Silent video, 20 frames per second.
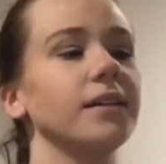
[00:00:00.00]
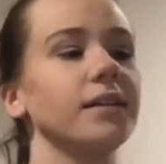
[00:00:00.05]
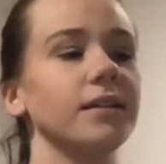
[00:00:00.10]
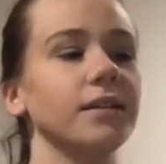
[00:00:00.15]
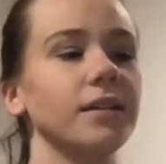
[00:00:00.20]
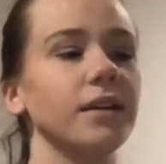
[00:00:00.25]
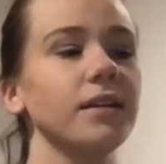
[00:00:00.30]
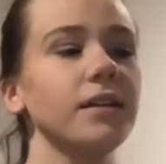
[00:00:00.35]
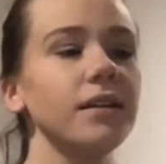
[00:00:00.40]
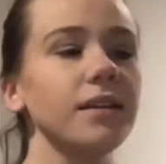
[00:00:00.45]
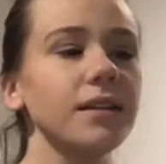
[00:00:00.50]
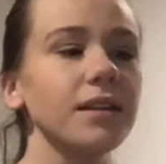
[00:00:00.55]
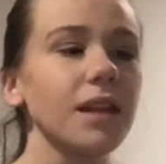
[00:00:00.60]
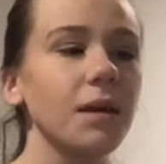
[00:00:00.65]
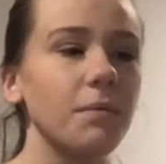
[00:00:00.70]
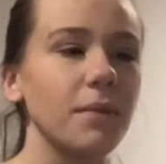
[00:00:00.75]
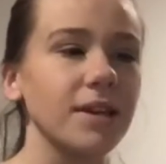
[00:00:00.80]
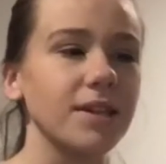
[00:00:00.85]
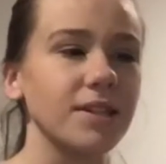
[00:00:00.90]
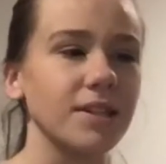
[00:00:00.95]
The only thing that
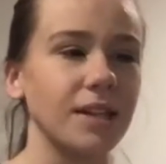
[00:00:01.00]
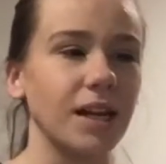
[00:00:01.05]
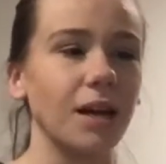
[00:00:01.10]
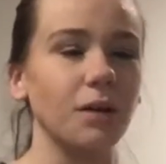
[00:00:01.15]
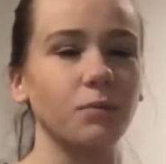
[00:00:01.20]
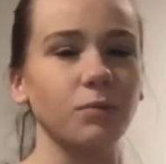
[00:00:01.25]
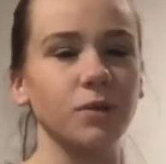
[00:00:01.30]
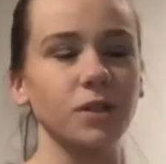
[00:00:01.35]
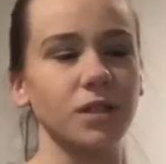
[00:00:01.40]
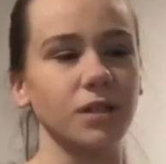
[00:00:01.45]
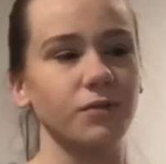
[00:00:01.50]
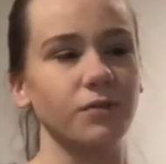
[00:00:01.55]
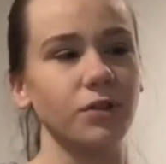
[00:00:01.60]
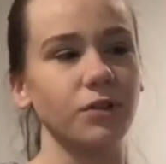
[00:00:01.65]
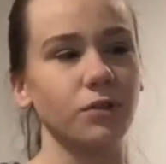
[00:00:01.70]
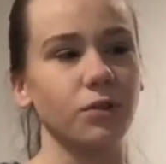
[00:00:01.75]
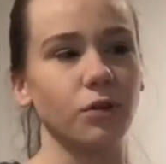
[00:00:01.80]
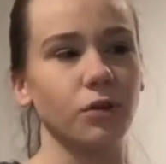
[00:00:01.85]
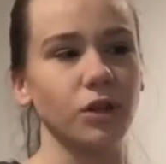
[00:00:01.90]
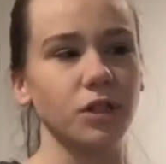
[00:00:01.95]
messed it up was a few
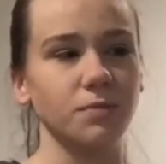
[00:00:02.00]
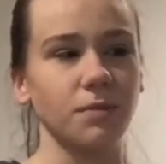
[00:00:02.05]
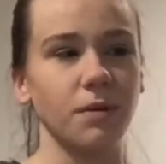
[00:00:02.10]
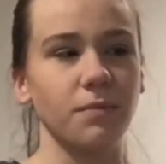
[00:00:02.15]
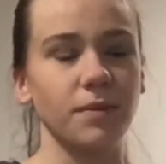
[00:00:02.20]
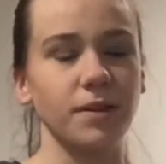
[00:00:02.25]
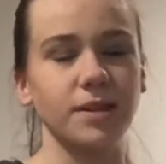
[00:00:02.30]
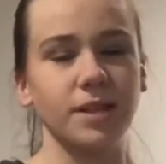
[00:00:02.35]
chorus members